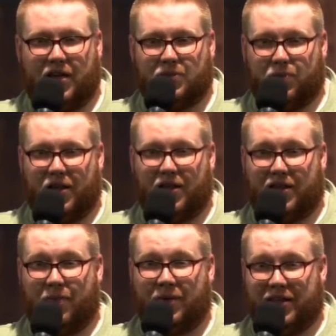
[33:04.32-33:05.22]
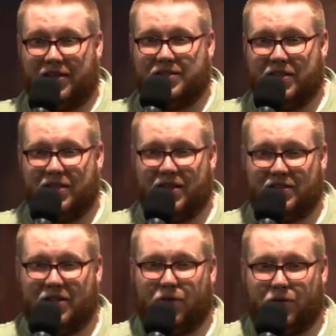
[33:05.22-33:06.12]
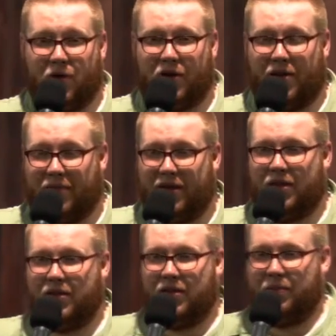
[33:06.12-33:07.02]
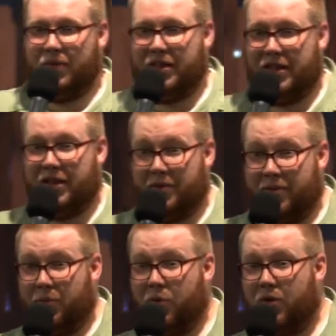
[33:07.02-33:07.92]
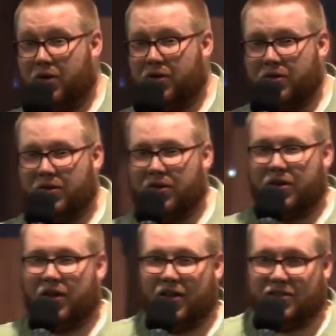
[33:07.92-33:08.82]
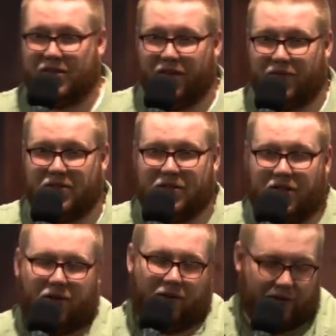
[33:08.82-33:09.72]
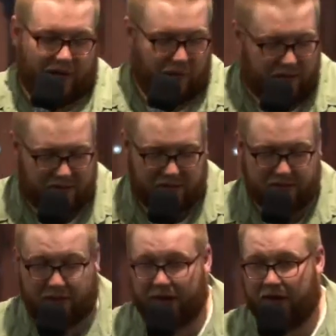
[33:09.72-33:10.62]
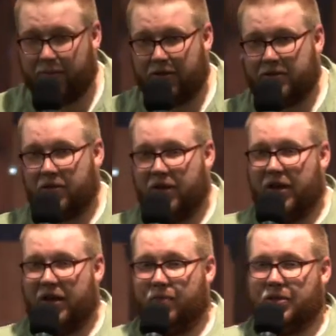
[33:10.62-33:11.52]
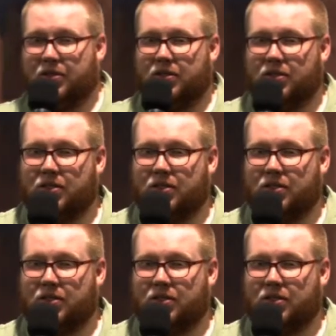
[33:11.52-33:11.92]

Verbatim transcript: I should probably come against the things that are thrown at me by the enemy more instead of just, you know, okay, well, it's just going to happen, so let it happen.